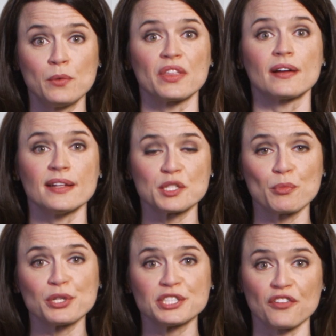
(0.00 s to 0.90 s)
with a
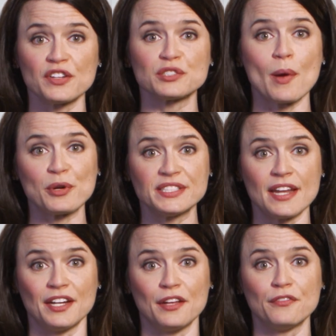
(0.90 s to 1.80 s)
customer service
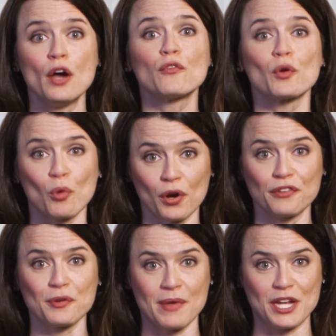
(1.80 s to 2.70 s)
representative for more
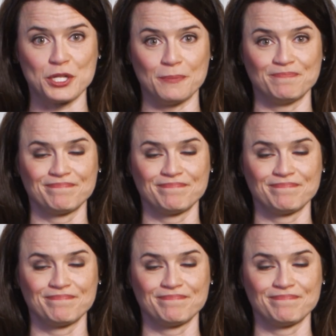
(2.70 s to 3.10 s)
information.